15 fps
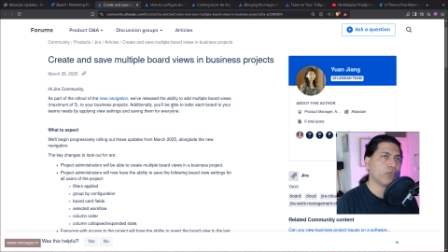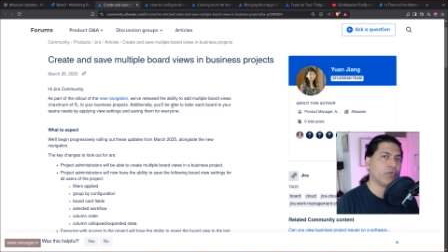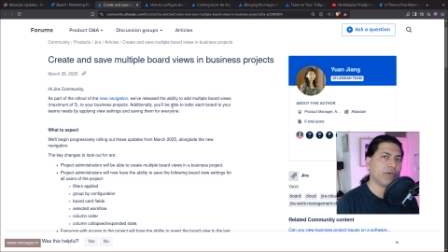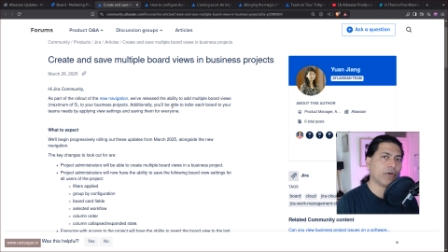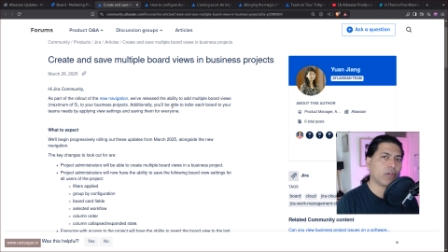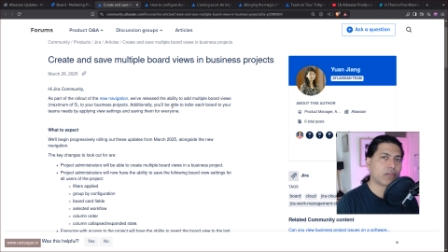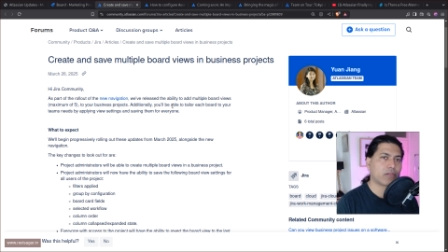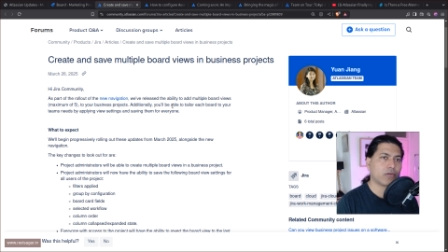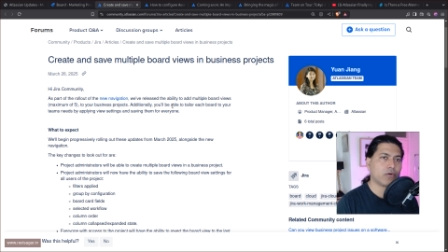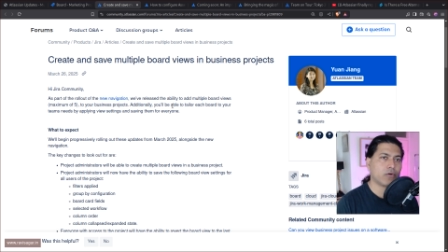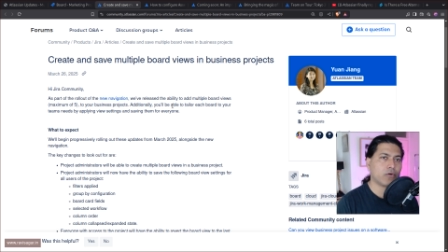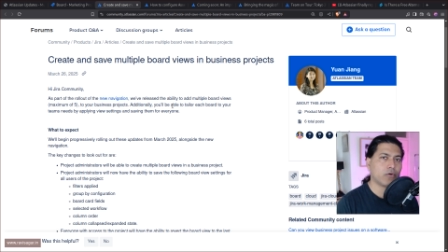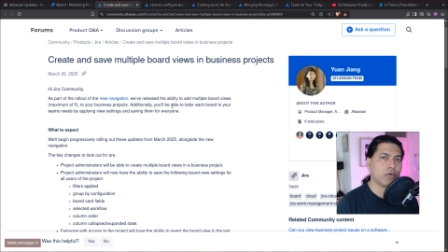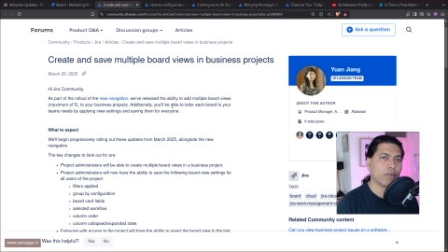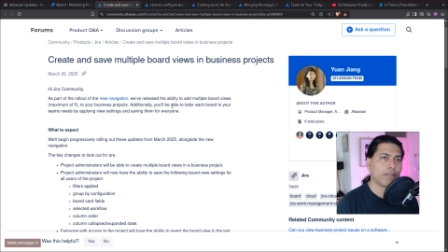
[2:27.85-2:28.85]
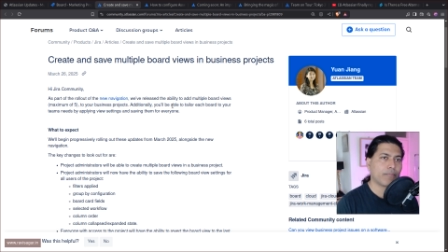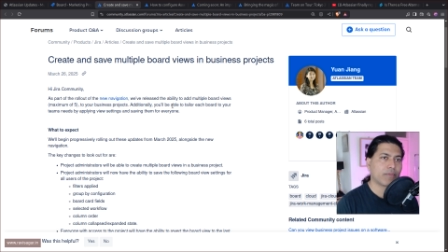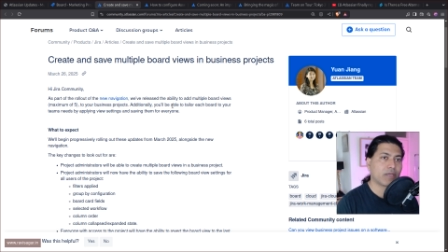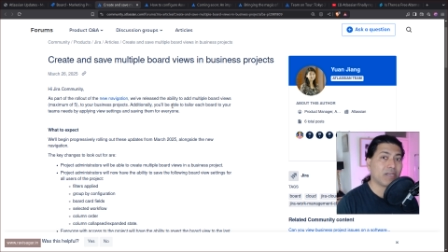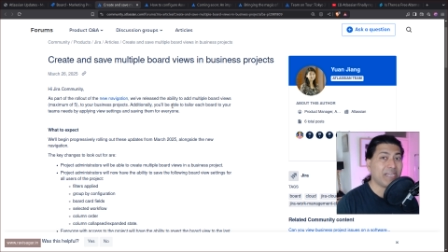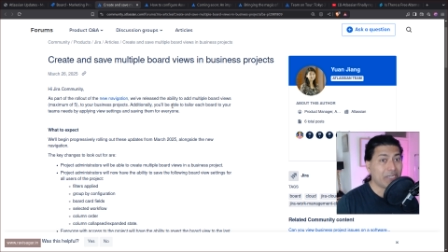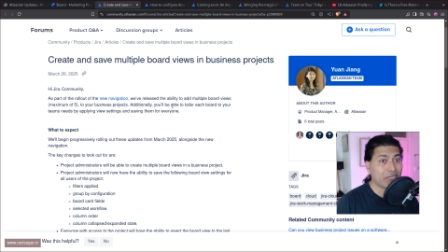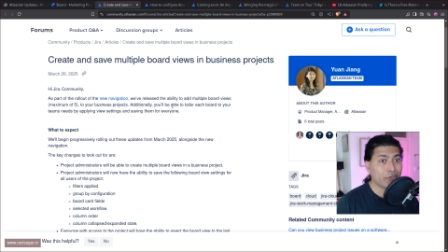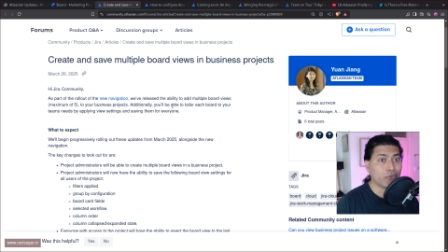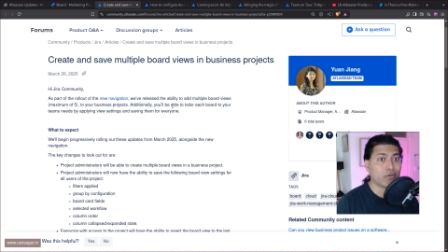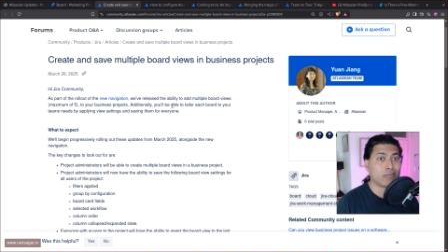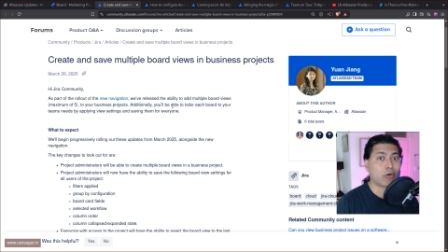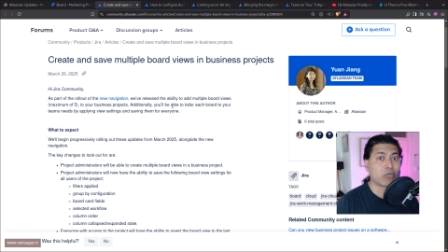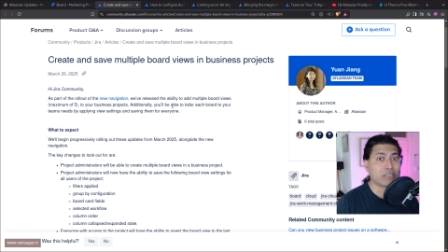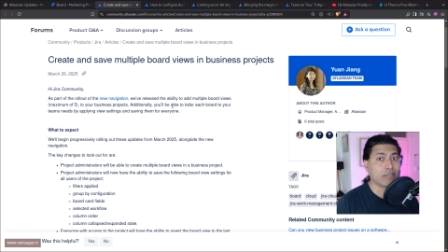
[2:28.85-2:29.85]
we also need to
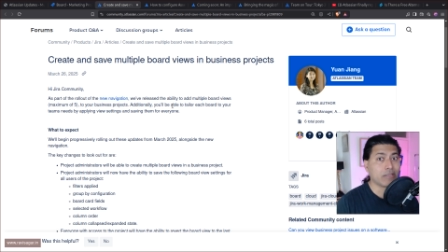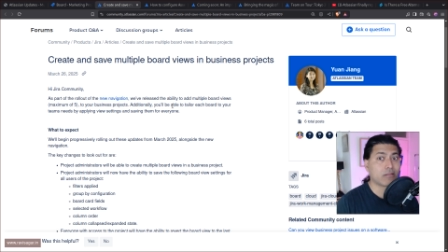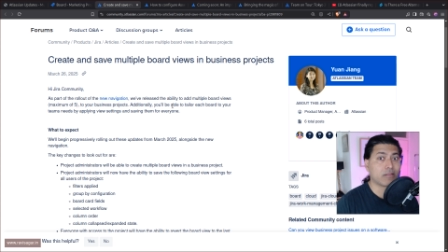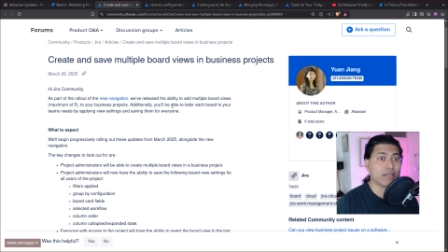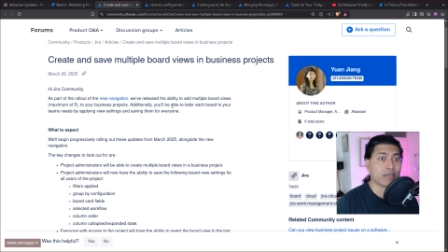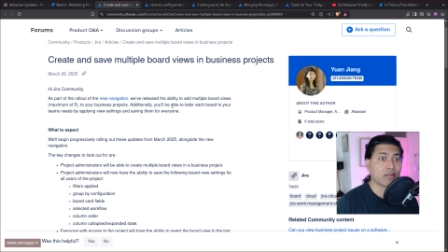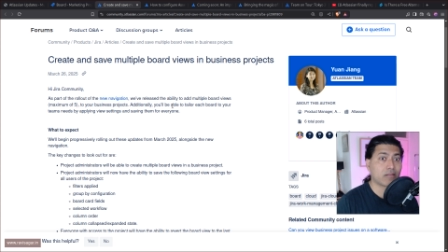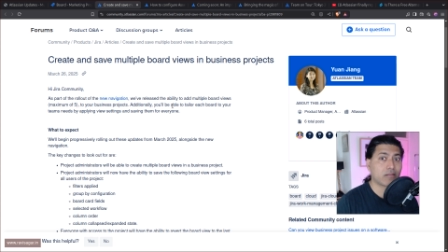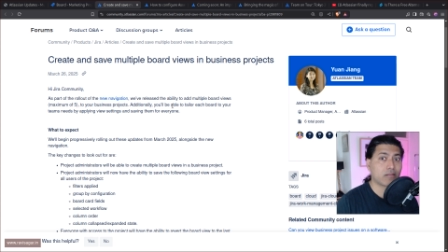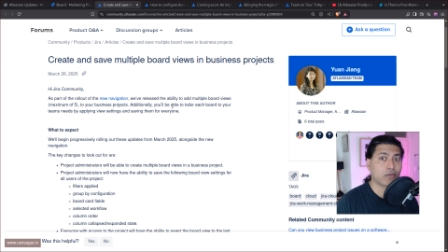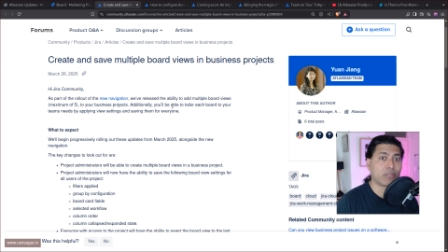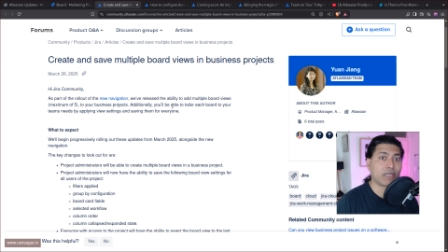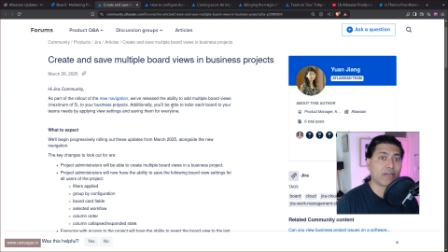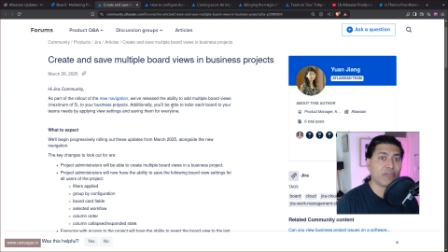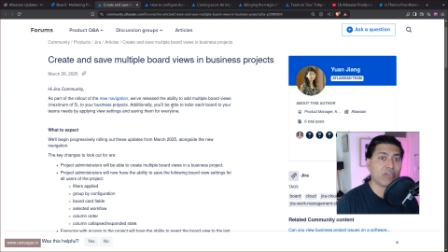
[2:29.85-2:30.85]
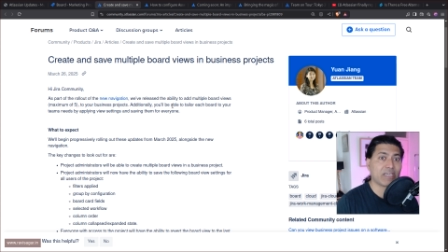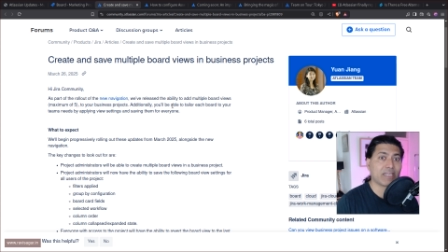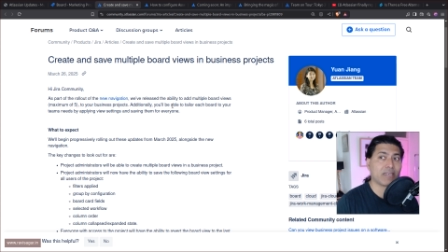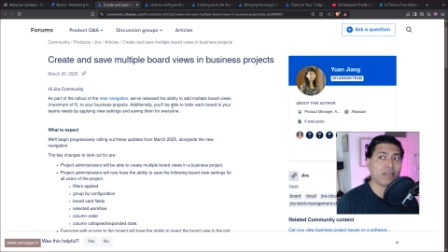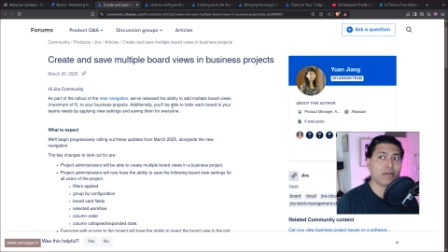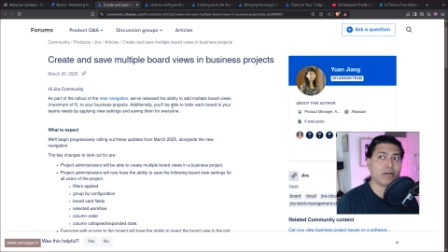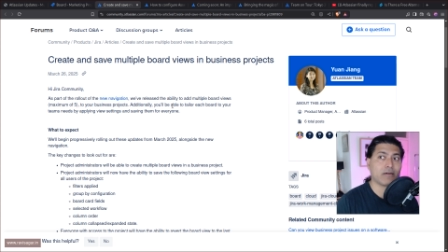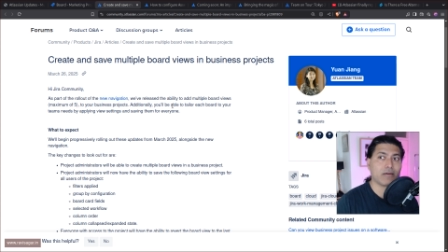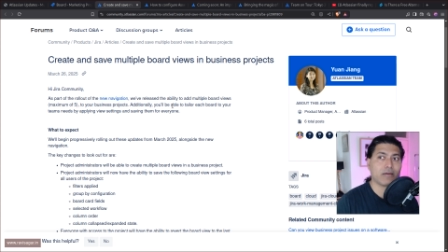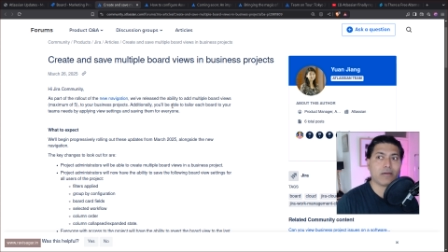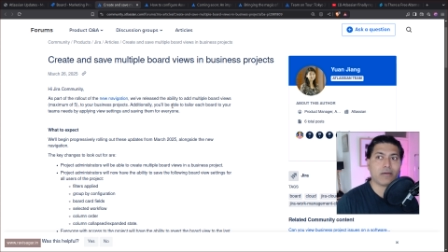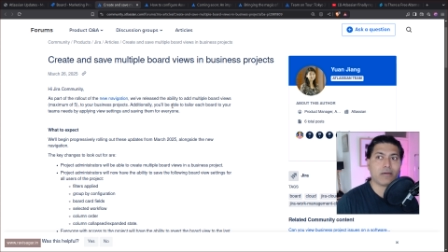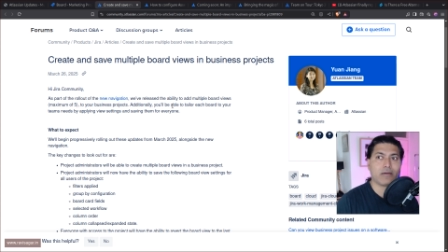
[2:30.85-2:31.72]
know about these things so that we can